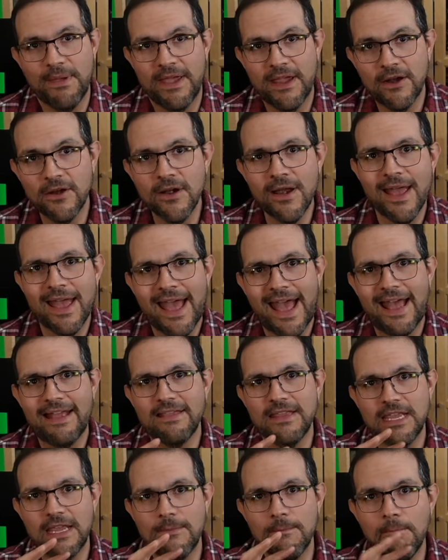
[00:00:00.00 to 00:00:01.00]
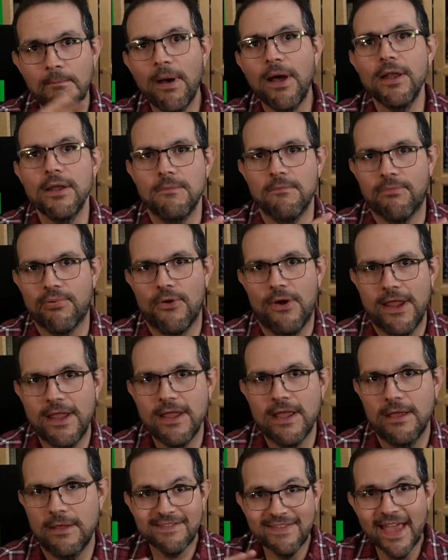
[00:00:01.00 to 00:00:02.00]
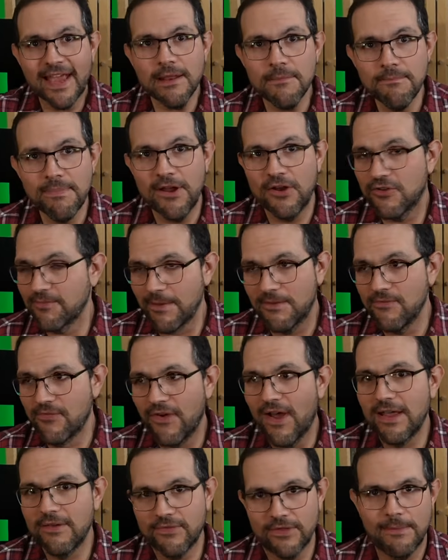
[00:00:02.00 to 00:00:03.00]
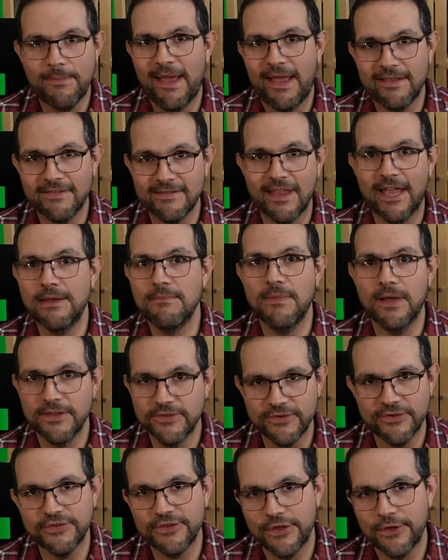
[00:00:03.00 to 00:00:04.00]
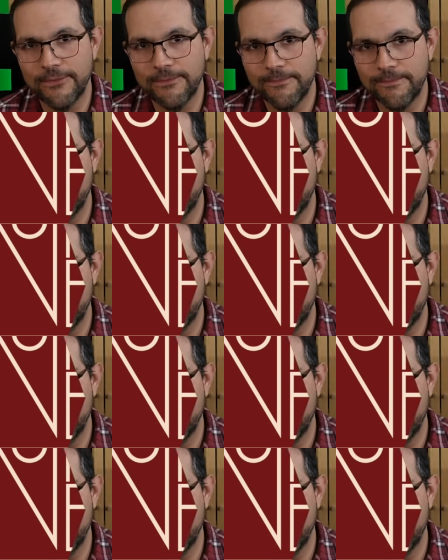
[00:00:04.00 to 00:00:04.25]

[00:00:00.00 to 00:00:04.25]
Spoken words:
pair had the button break. Second pair has been fine for the past 9 months or so.